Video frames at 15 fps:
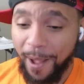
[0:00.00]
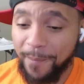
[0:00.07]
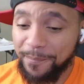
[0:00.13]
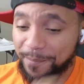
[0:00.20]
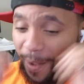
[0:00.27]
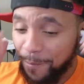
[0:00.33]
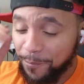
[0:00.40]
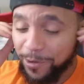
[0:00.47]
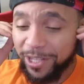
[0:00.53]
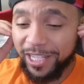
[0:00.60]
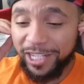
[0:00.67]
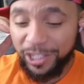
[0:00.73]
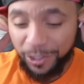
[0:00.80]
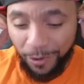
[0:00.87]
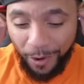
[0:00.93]
I'm really
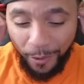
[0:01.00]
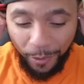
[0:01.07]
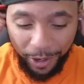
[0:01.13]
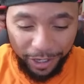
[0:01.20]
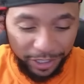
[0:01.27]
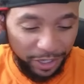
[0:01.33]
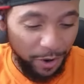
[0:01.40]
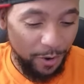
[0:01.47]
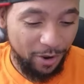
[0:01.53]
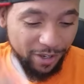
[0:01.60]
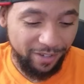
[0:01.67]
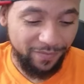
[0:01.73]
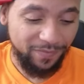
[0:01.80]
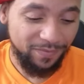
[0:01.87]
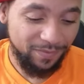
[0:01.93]
enjoying where it's going.
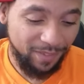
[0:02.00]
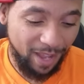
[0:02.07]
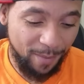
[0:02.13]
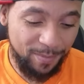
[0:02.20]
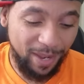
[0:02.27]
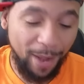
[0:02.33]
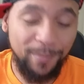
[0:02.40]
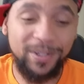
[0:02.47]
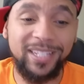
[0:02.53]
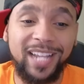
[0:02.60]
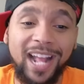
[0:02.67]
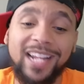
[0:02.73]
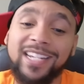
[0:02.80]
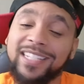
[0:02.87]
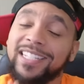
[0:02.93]
I'm
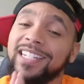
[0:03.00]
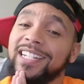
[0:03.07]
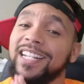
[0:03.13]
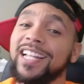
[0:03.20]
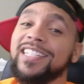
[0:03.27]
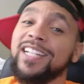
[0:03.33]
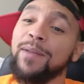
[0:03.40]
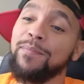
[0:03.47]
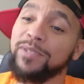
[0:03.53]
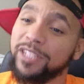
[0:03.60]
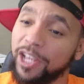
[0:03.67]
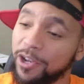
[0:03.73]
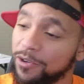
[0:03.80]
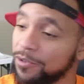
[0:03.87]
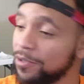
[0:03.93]
excited to see the next
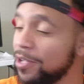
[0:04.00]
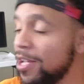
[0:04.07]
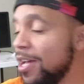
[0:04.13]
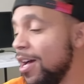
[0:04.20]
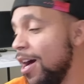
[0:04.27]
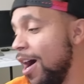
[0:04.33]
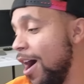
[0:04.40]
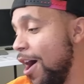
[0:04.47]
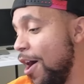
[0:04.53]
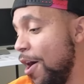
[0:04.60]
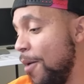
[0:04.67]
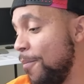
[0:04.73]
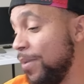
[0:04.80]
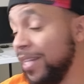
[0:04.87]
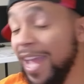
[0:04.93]
episode.
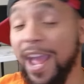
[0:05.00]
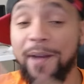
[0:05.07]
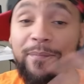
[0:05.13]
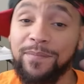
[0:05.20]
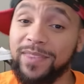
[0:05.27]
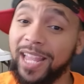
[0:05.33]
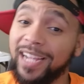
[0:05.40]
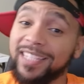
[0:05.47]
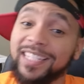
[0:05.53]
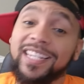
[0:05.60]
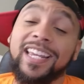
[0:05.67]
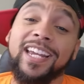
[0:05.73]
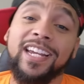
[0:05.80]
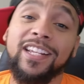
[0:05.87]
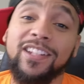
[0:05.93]
But yeah, thanks
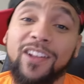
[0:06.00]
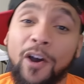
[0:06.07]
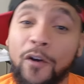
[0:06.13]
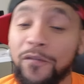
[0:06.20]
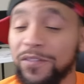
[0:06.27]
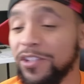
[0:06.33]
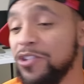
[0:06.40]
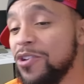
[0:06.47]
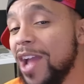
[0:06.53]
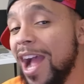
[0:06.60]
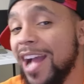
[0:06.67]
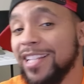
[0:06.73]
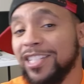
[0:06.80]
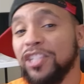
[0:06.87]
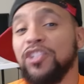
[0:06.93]
again. Hopefully you
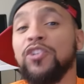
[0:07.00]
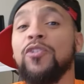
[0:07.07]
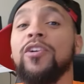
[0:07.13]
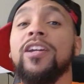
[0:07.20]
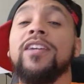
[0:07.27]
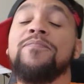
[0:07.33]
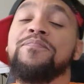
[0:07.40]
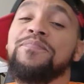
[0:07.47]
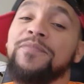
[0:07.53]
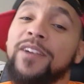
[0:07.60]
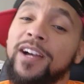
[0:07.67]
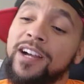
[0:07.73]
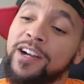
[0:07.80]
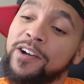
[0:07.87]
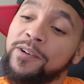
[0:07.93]
guys enjoy it.
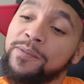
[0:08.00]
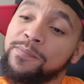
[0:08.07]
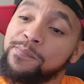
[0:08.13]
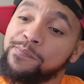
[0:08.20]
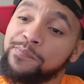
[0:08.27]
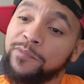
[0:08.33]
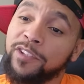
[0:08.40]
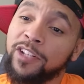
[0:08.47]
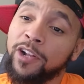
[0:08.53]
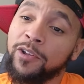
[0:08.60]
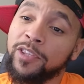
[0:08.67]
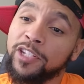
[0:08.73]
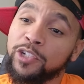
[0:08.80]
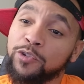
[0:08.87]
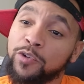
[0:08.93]
You know,
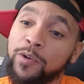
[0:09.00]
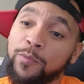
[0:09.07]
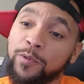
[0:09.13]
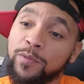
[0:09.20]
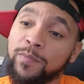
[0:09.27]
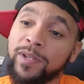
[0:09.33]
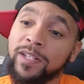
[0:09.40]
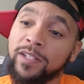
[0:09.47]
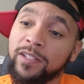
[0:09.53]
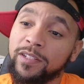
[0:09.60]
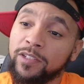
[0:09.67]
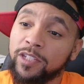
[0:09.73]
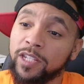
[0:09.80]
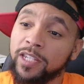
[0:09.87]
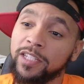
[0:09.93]
this trip with me
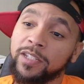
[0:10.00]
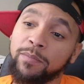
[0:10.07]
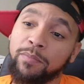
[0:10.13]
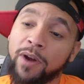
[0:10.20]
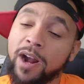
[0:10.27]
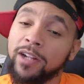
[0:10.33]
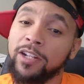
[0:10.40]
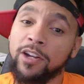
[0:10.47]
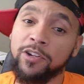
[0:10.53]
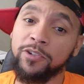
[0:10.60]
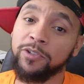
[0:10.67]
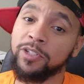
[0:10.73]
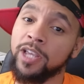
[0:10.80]
to the Sopranos.